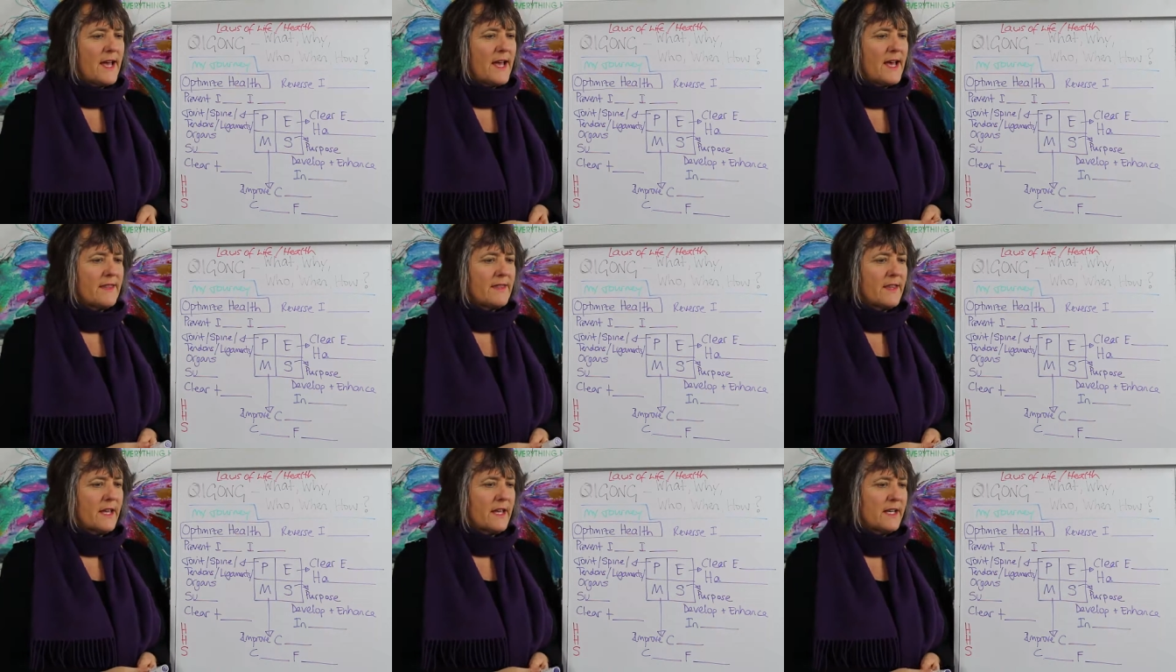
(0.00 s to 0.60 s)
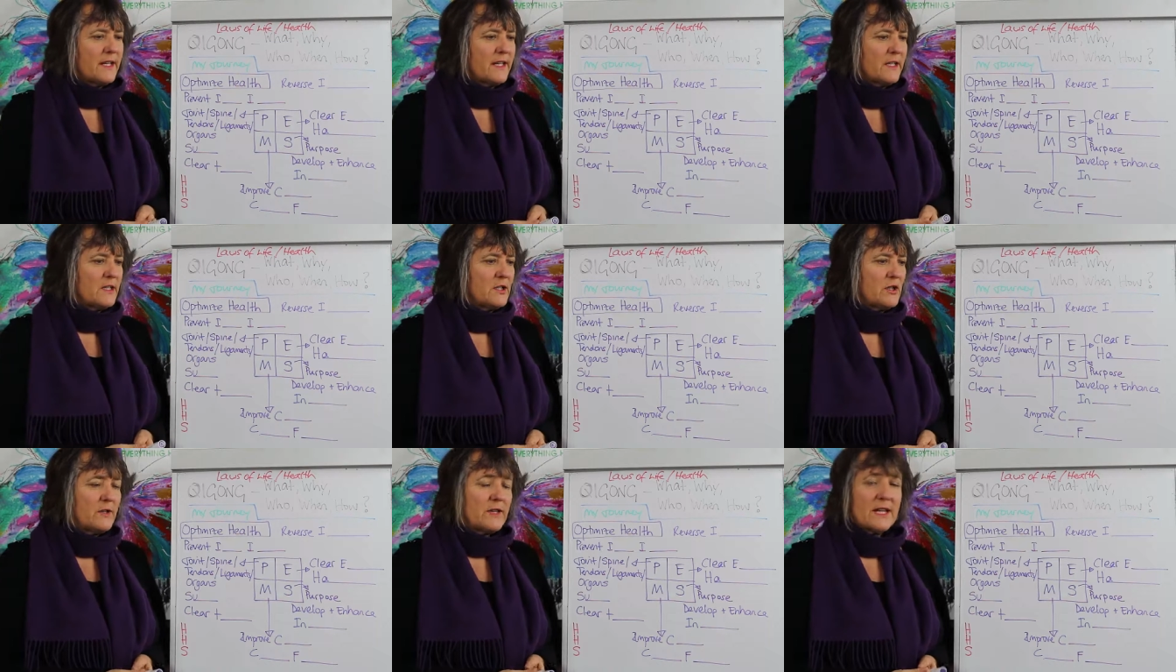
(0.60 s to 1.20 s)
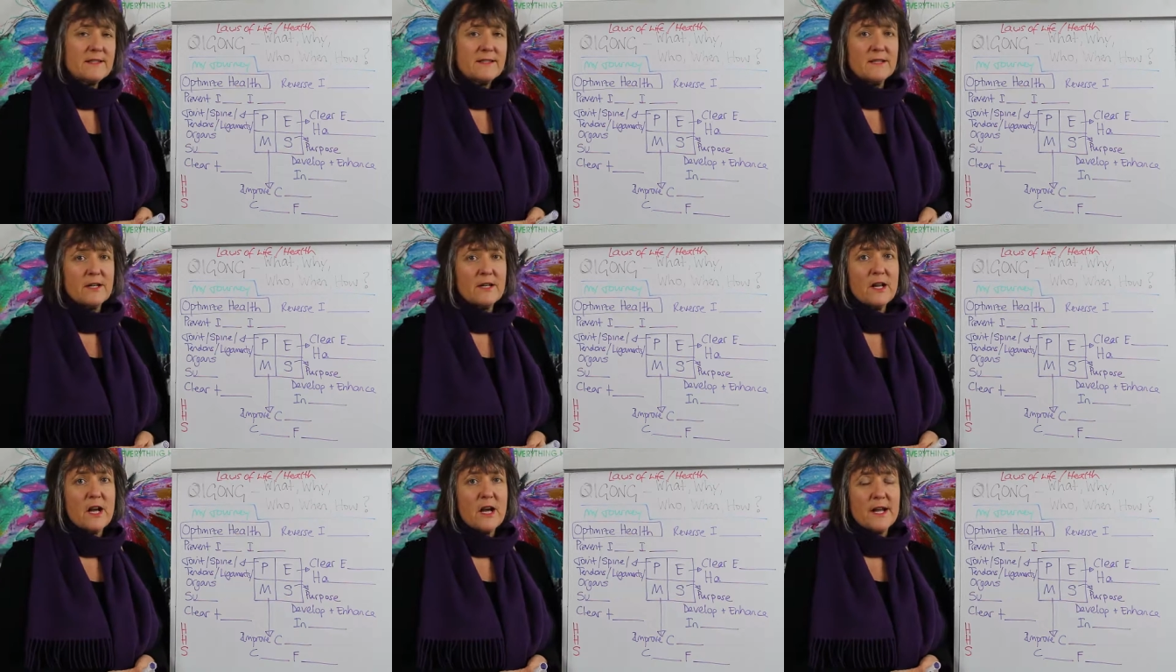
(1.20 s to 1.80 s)
and then in
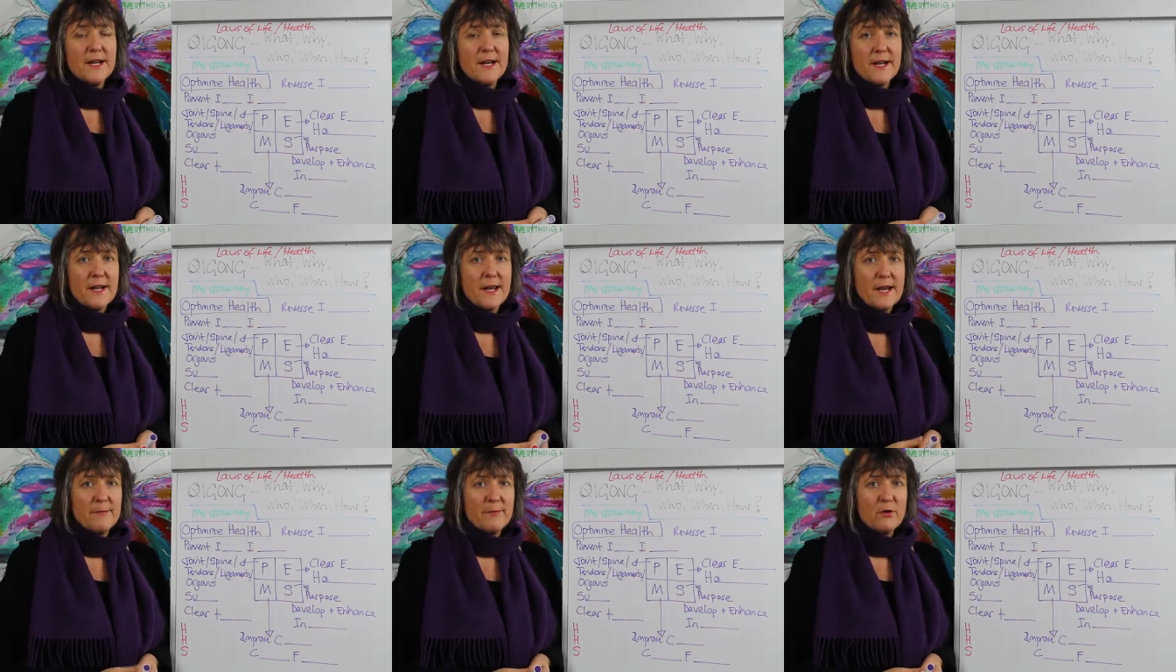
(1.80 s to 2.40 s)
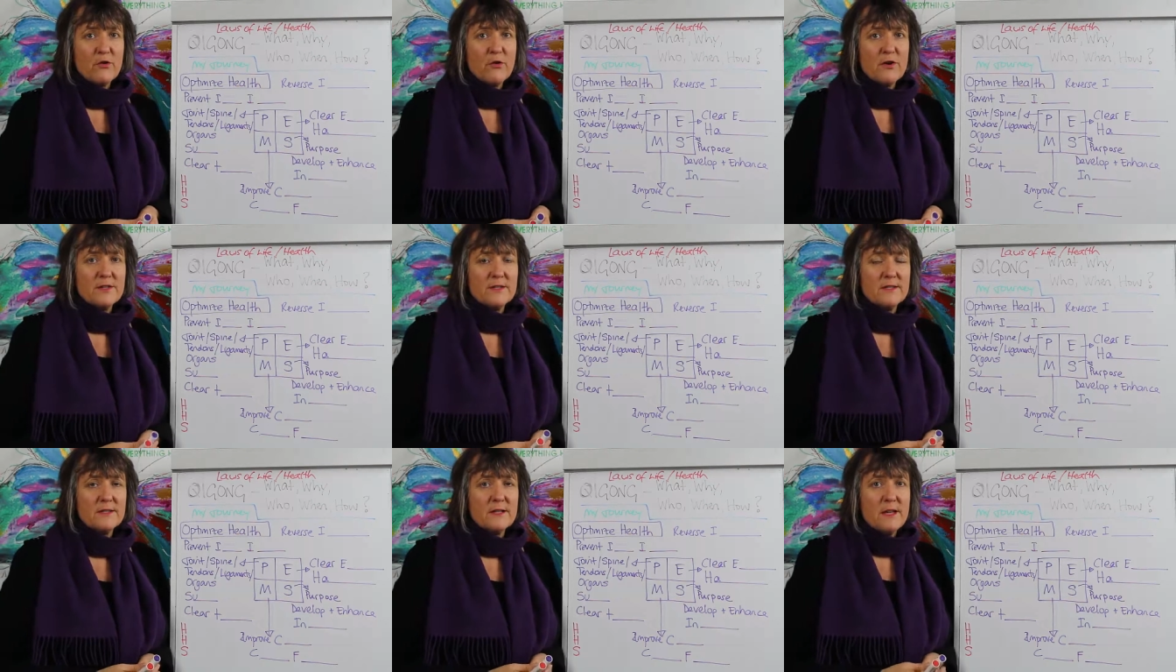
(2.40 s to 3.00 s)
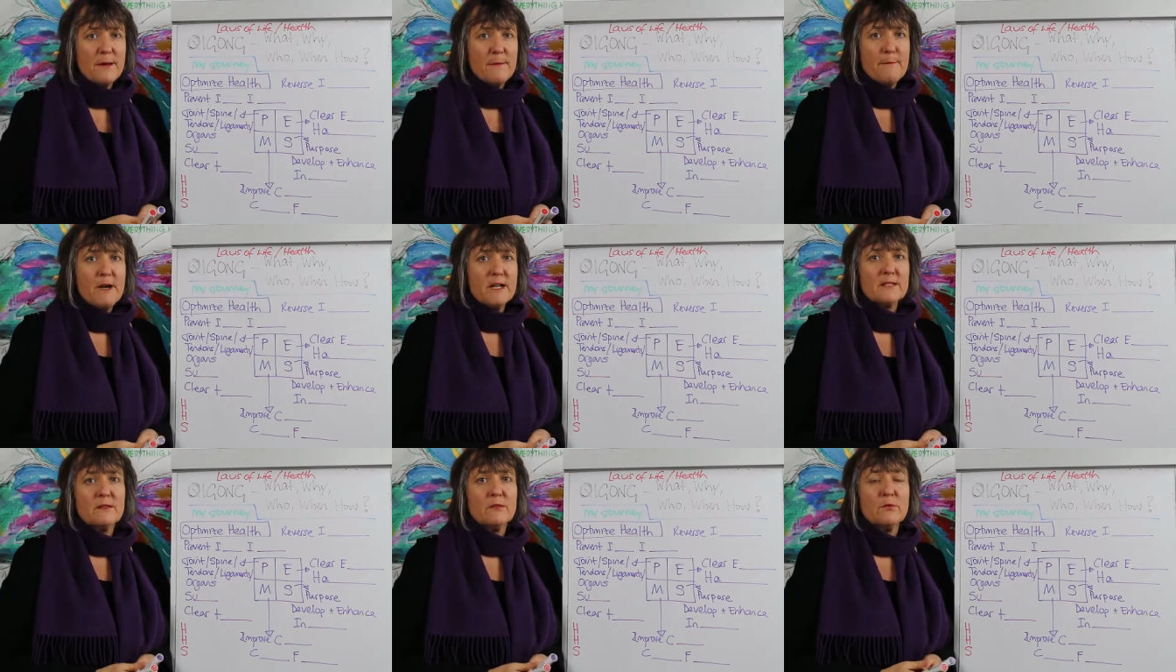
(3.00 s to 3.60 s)
2009 I came across
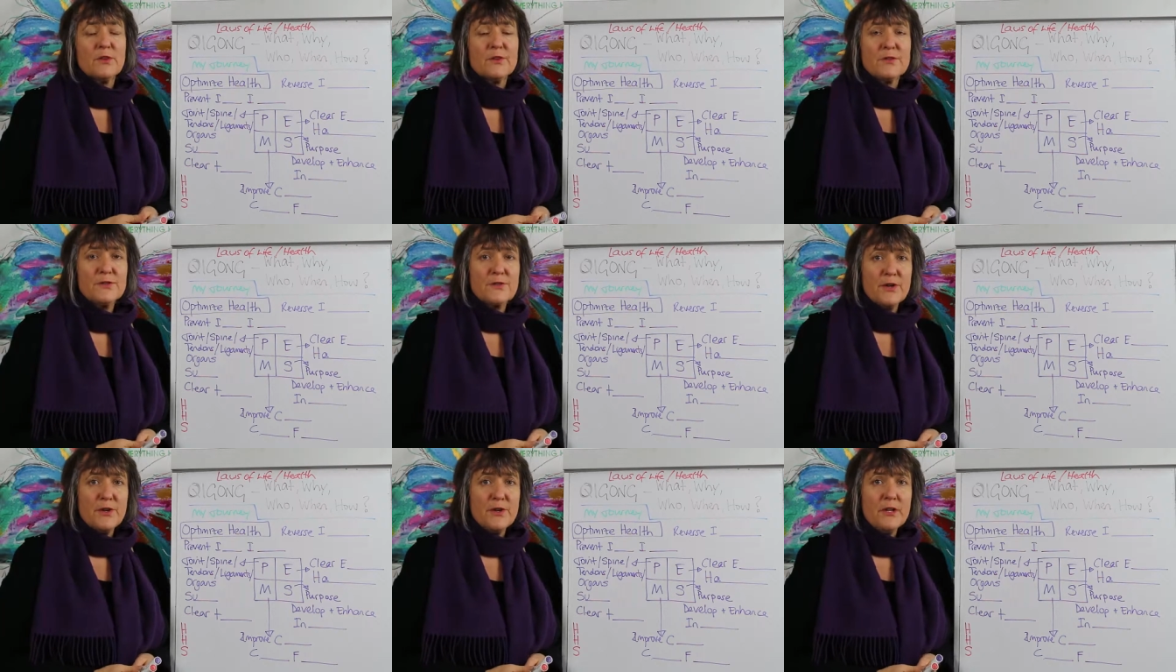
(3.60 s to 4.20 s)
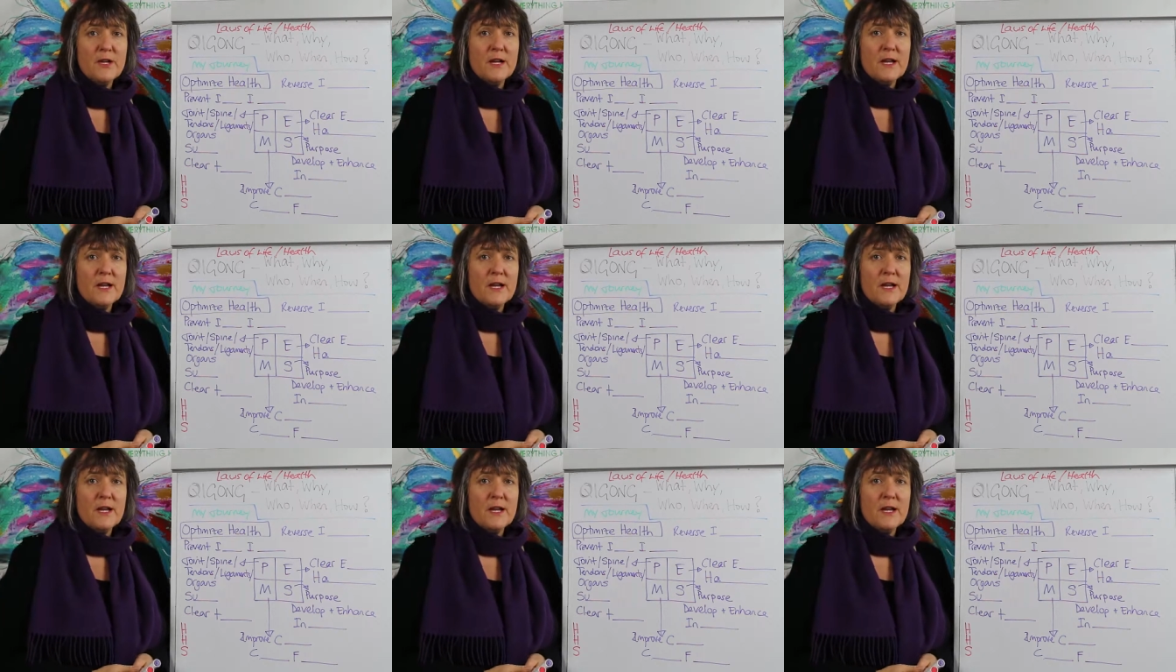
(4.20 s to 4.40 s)
Master Wan Su,